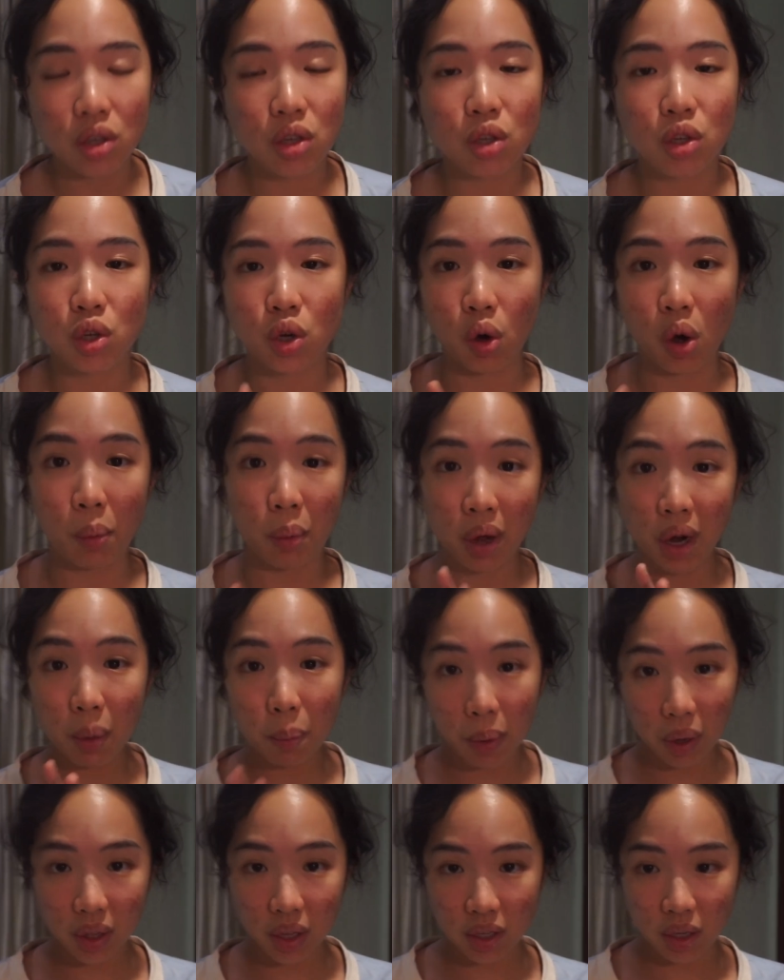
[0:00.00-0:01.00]
So I'm gonna
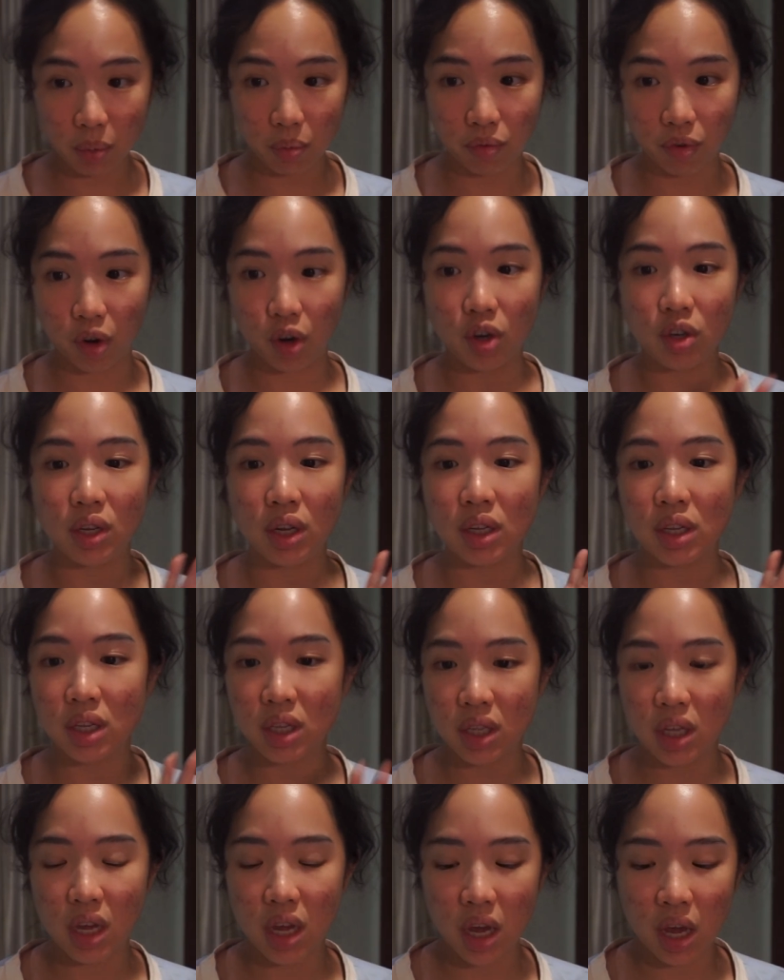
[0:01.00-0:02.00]
pick this up first and
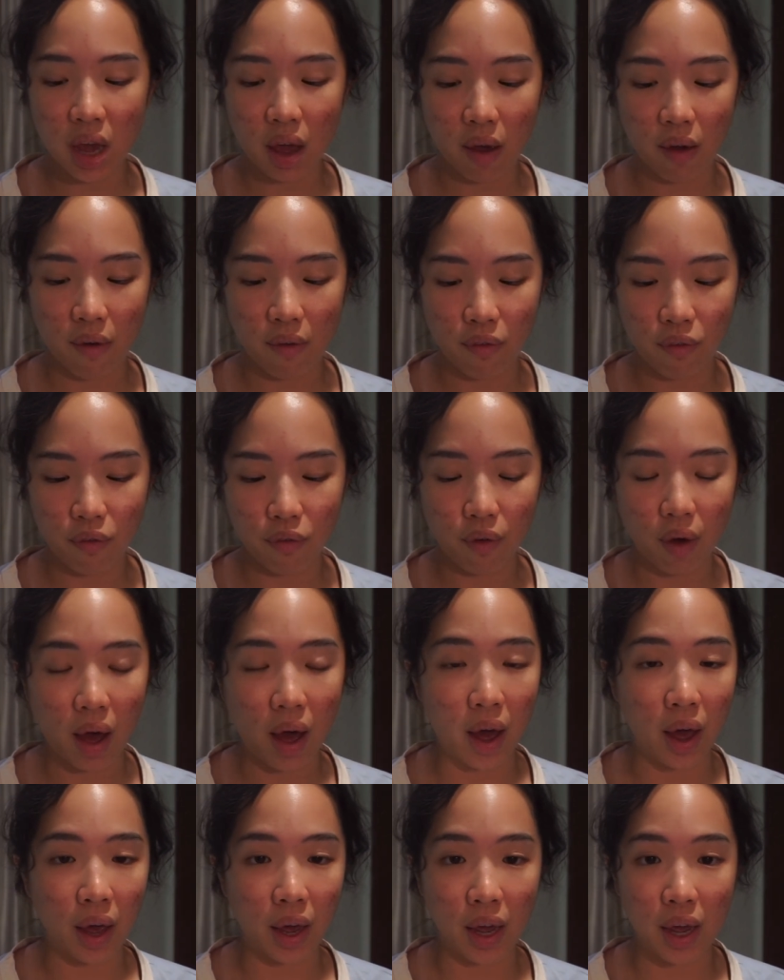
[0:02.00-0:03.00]
see if
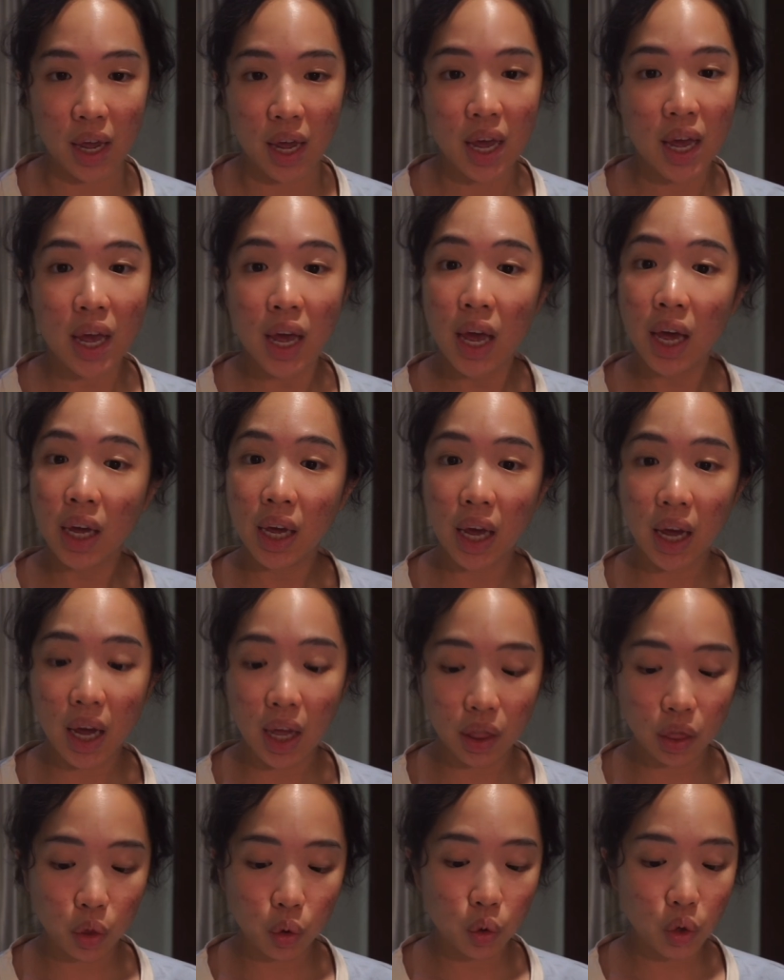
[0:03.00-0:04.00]
I can
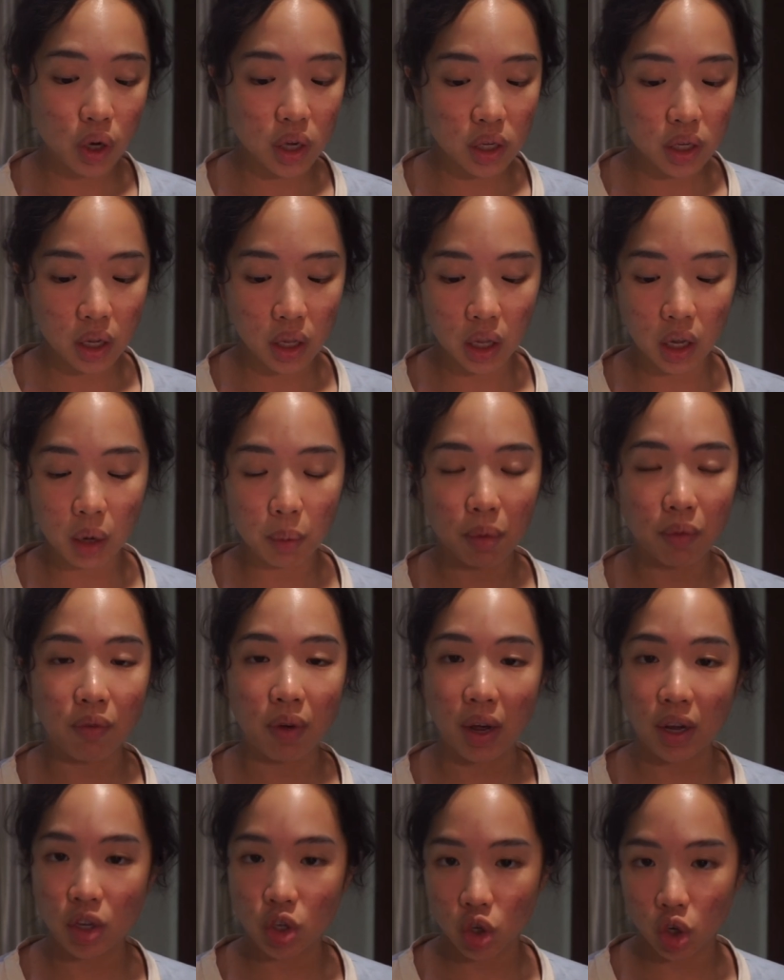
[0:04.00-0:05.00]
get through this a little bit
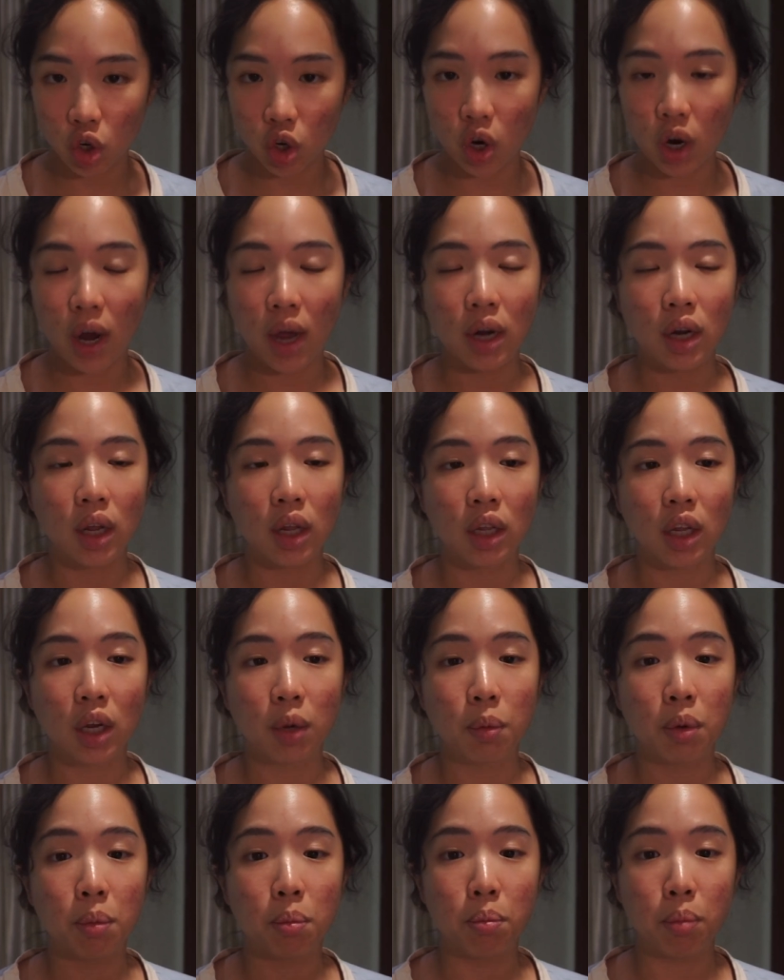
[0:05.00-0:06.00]
faster and a little
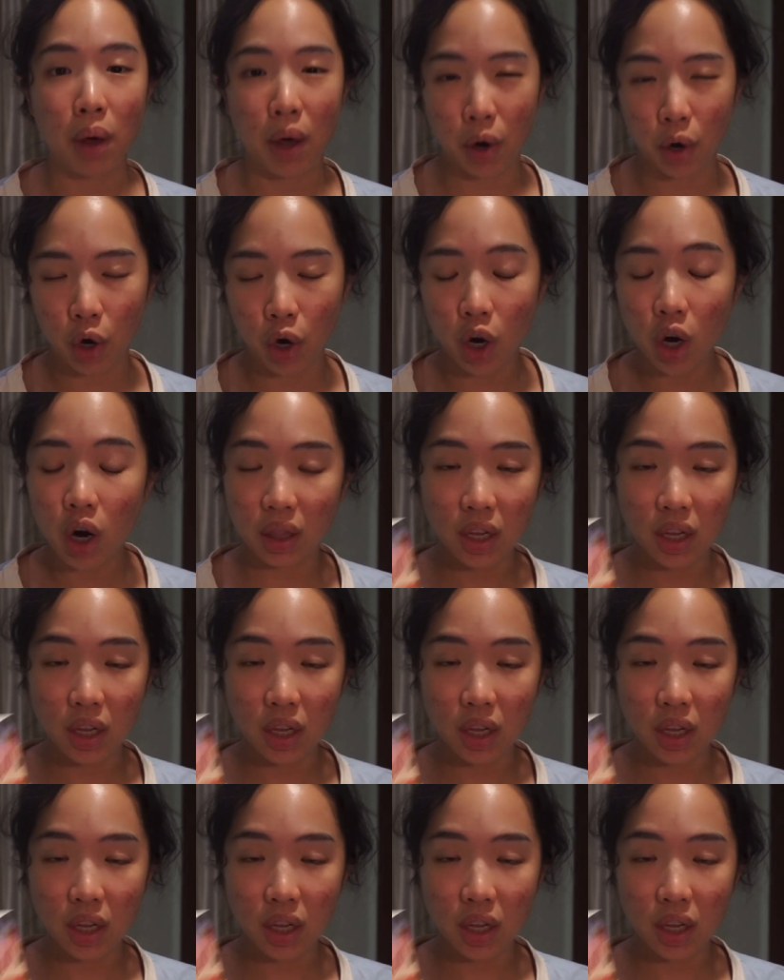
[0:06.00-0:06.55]
bit better.